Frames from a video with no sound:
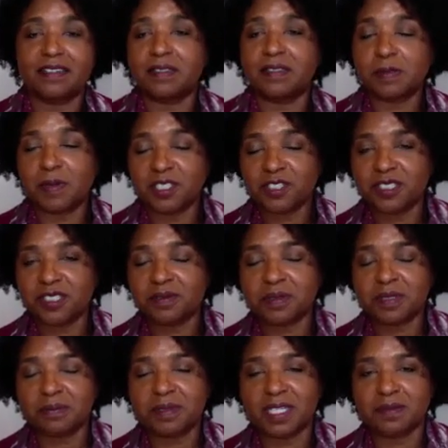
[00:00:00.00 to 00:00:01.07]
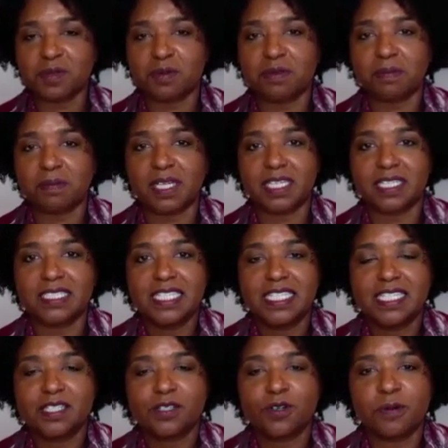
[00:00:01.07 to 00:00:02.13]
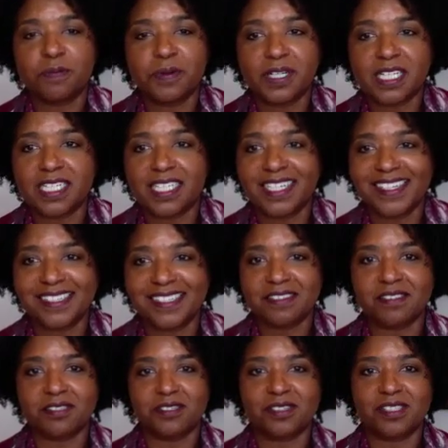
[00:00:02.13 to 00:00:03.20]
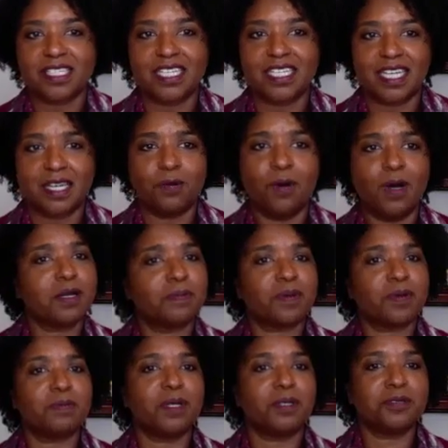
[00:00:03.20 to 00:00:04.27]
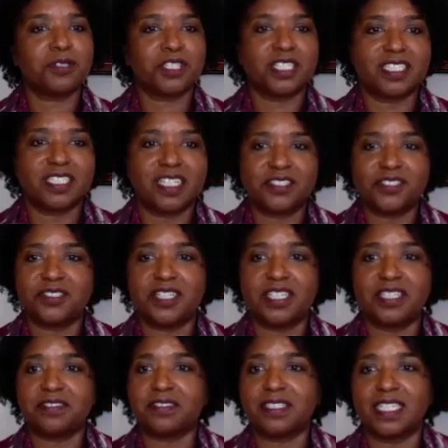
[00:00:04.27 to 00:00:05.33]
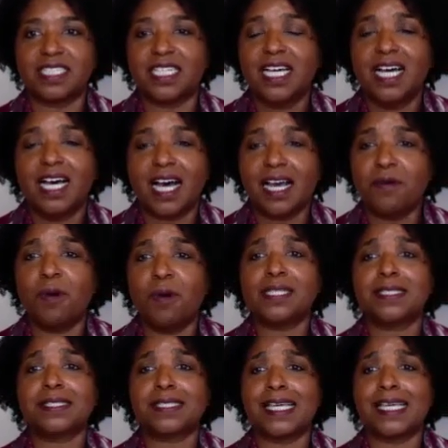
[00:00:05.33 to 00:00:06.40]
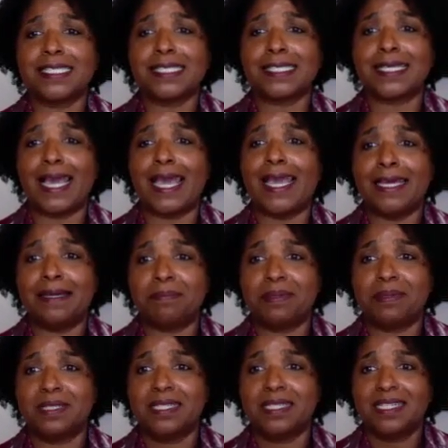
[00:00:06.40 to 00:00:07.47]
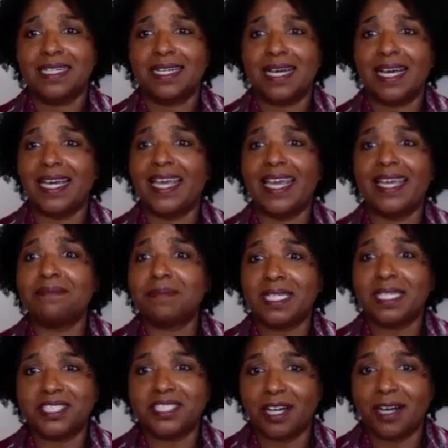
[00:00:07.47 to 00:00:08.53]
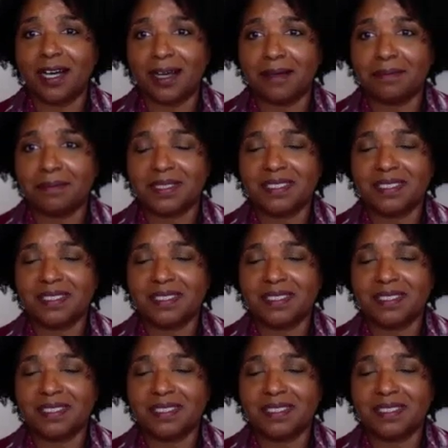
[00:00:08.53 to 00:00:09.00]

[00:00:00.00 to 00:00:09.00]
Especially sometimes with my corporate clients, they're saying, I want a promotion. And underneath they're like, I want to escape. I hate my job.